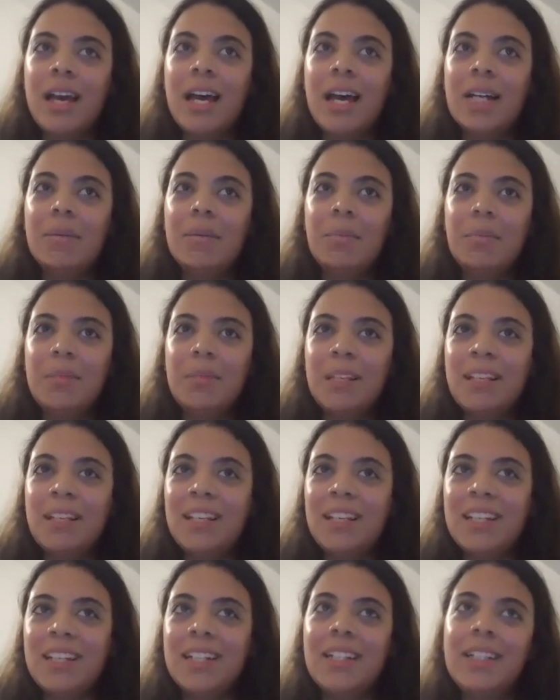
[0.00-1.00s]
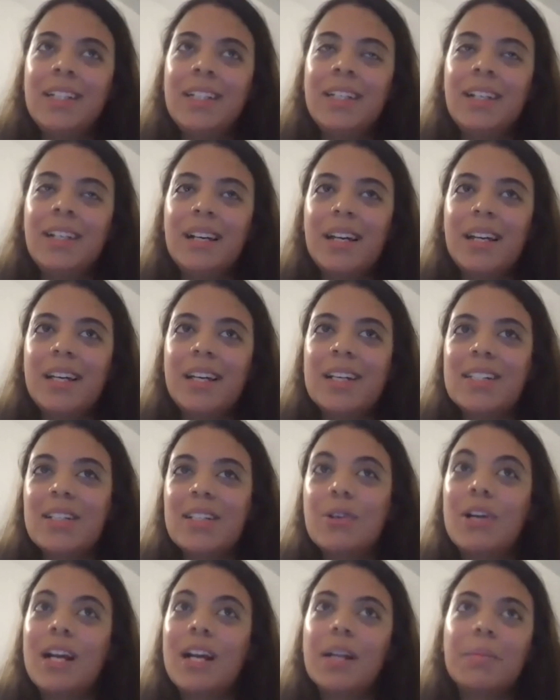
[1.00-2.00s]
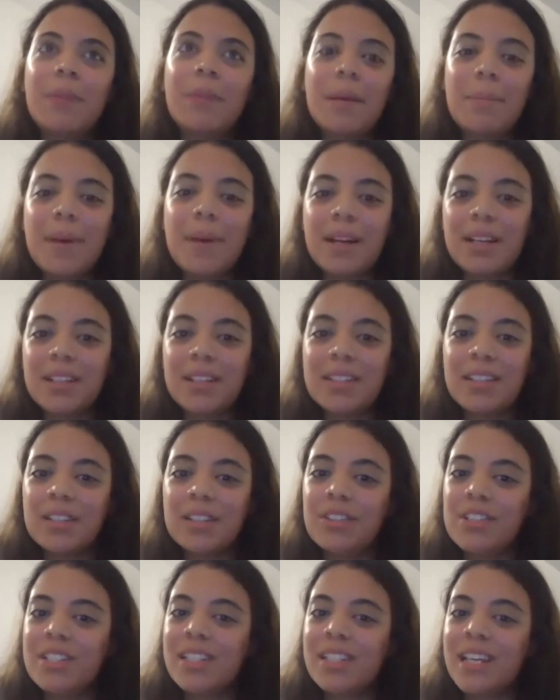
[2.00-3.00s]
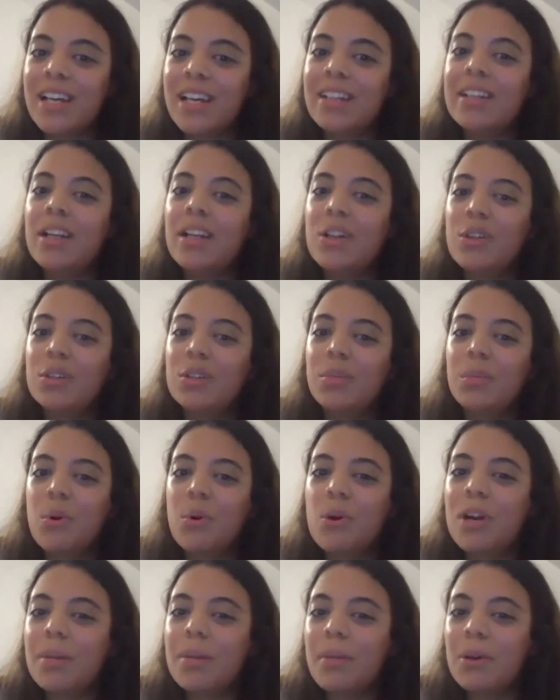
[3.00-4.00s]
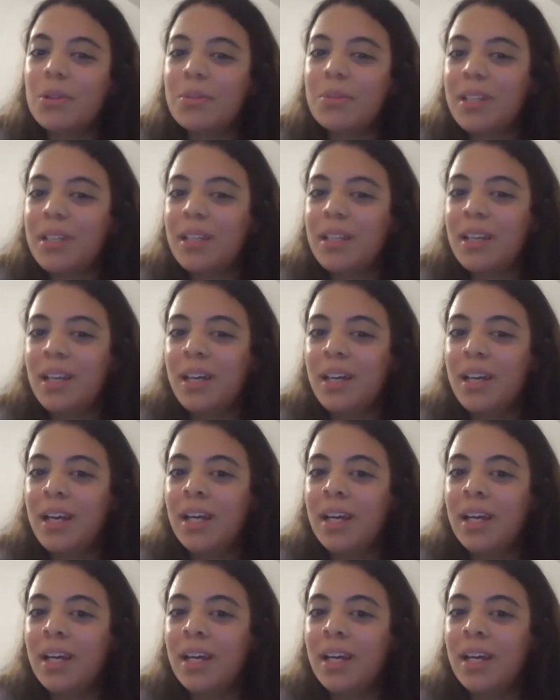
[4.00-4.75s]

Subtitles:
helped me, I guess, or helped my parents understand a lot more about me.